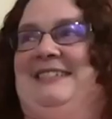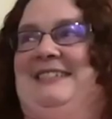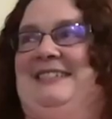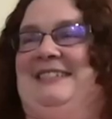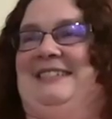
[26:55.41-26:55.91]

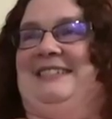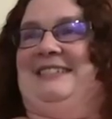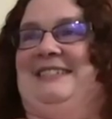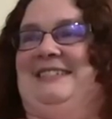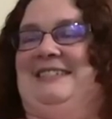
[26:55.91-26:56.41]

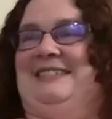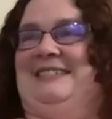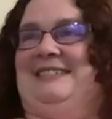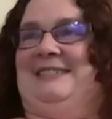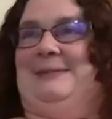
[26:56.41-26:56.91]

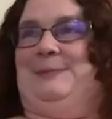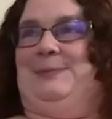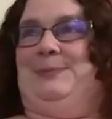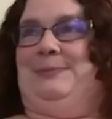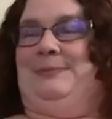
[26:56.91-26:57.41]

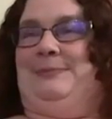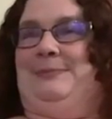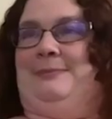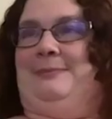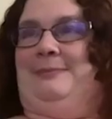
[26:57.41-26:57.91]

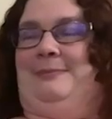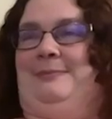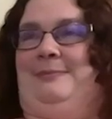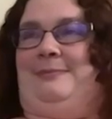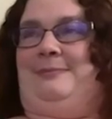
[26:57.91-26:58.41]

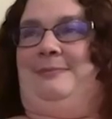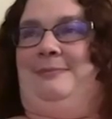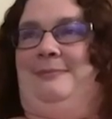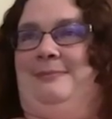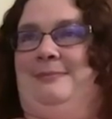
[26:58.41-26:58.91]

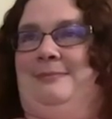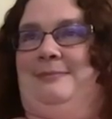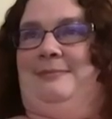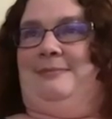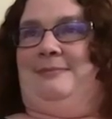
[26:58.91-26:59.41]

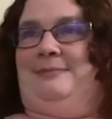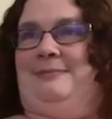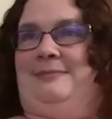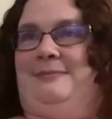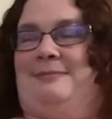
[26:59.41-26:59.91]

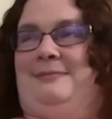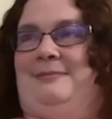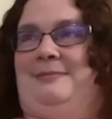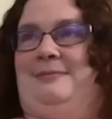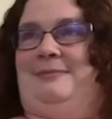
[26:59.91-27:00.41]

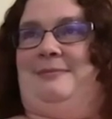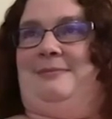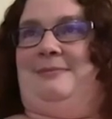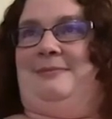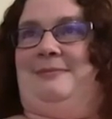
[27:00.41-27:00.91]

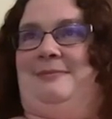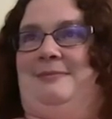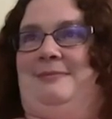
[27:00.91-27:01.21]
This person isn't speaking.